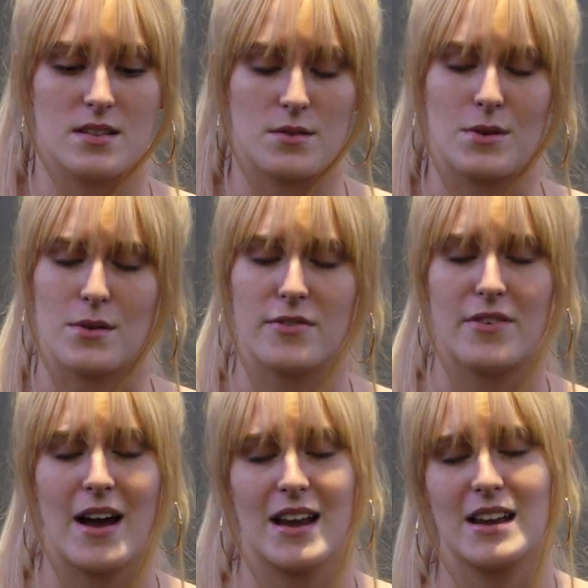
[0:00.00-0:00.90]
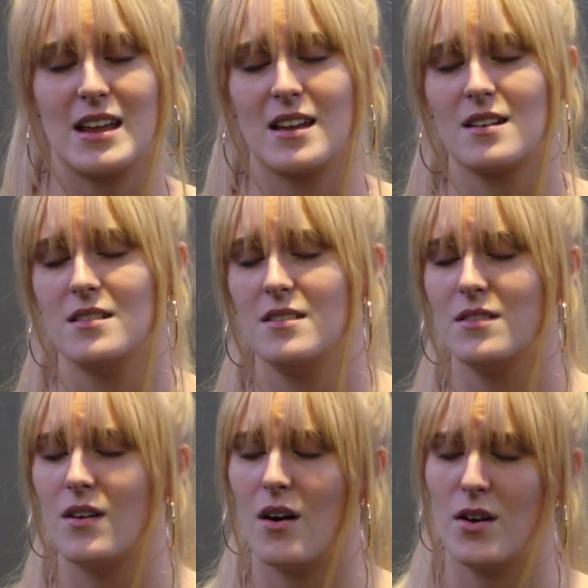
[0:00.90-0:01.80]
that we were fighting
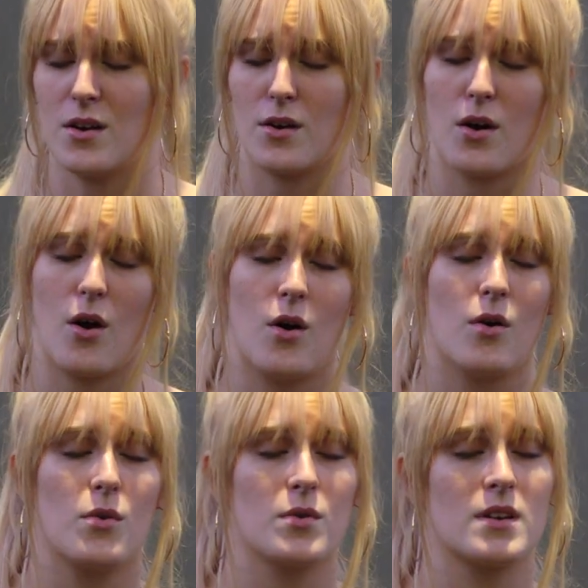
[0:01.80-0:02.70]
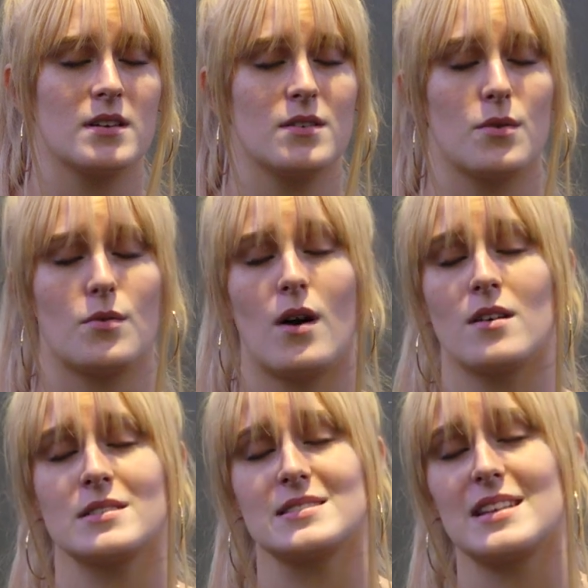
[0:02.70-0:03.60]
on our own
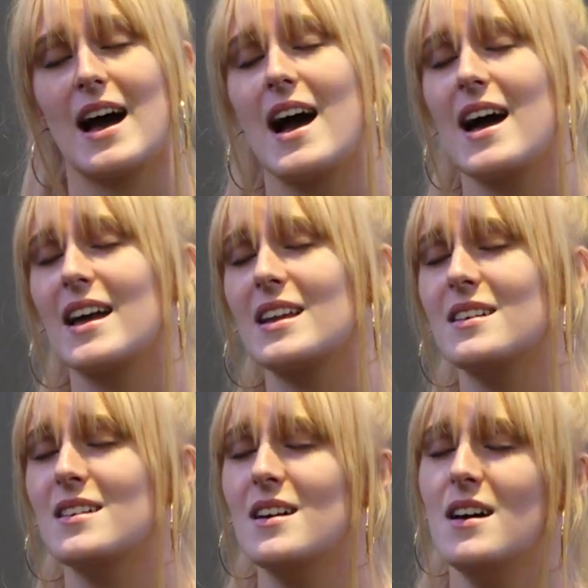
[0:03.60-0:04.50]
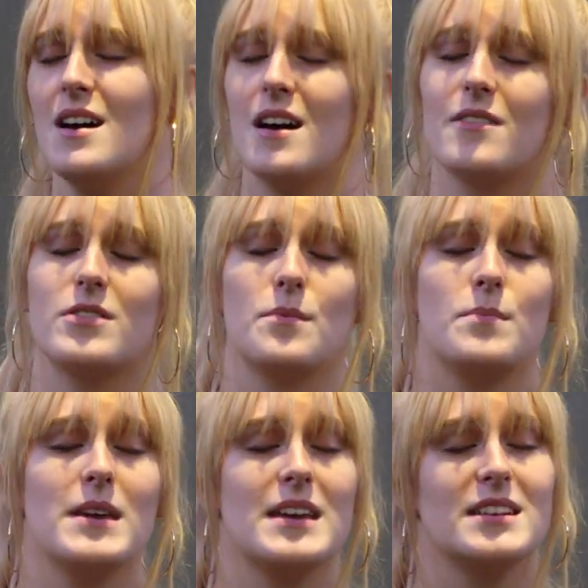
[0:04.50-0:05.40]
wrong side of the
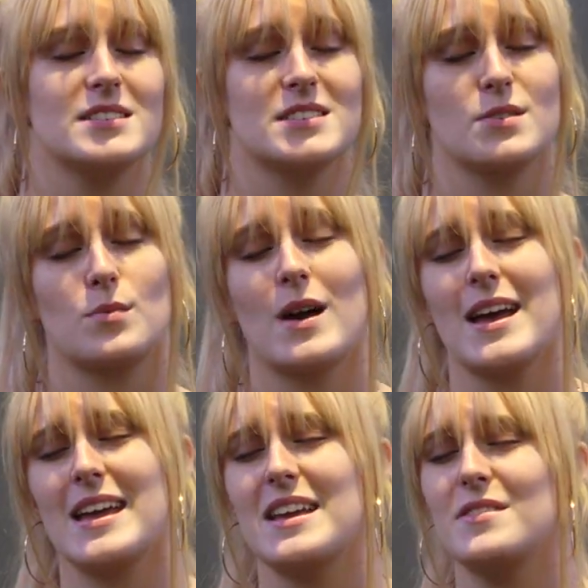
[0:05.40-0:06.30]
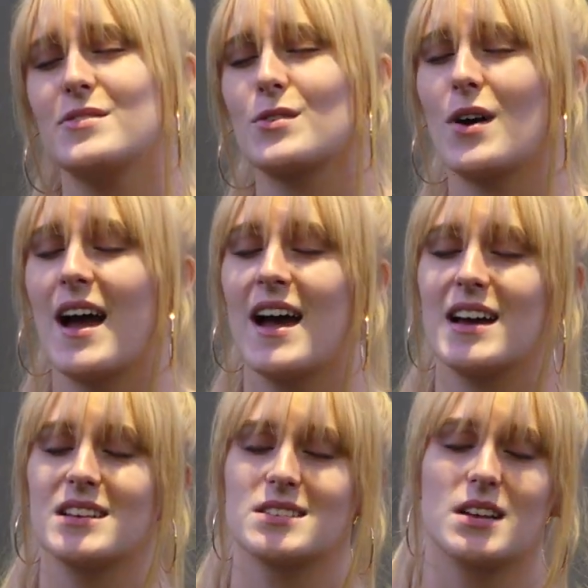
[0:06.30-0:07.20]
beach, waves
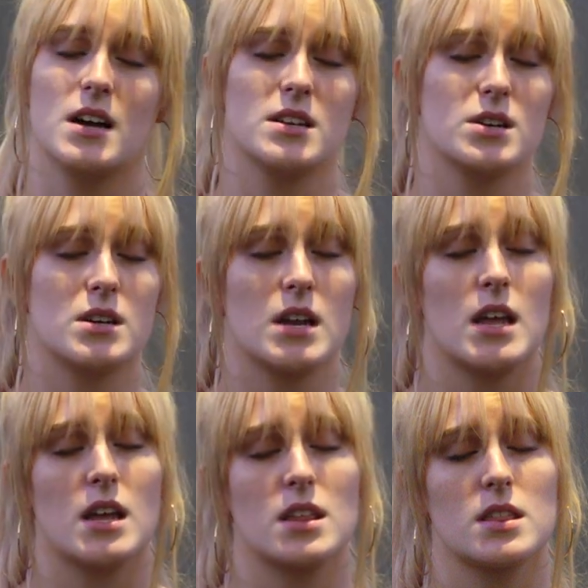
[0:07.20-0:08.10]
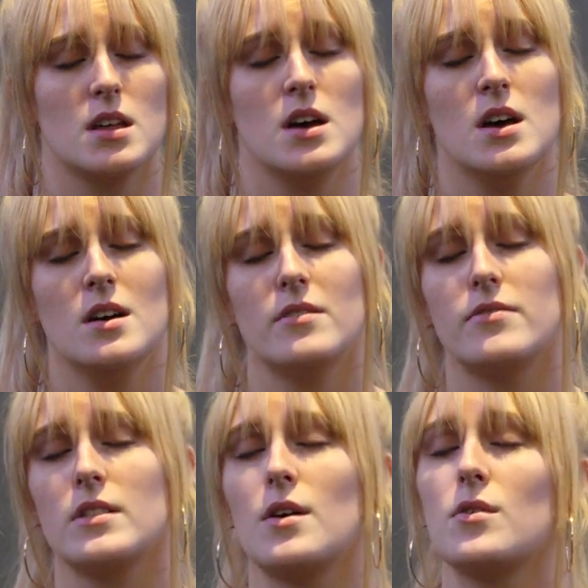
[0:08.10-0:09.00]
crash underneath,
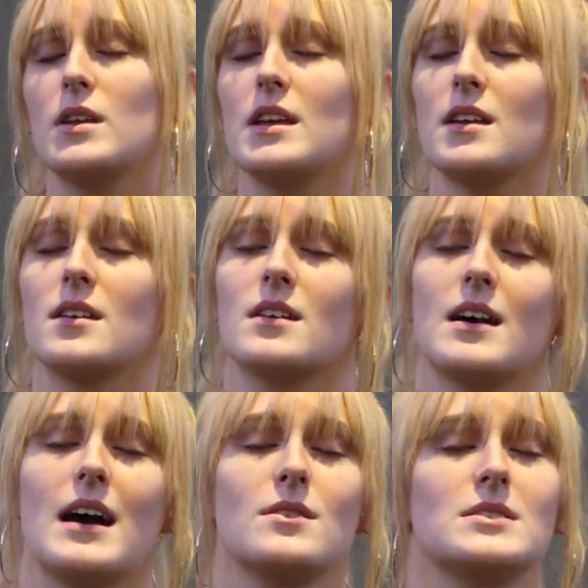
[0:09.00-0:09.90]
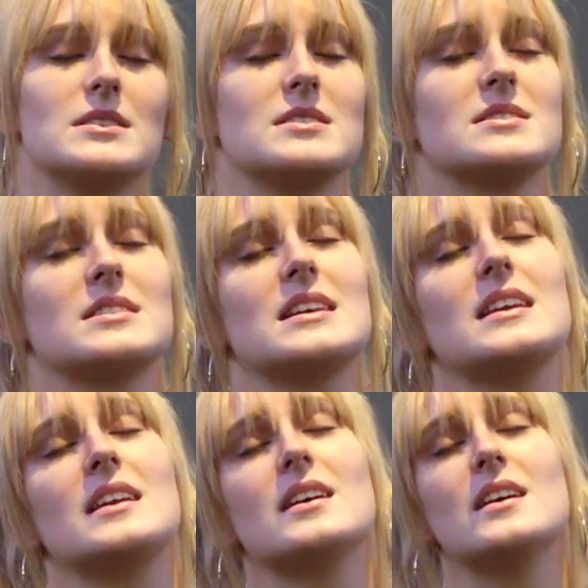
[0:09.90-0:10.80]
floating out to sea.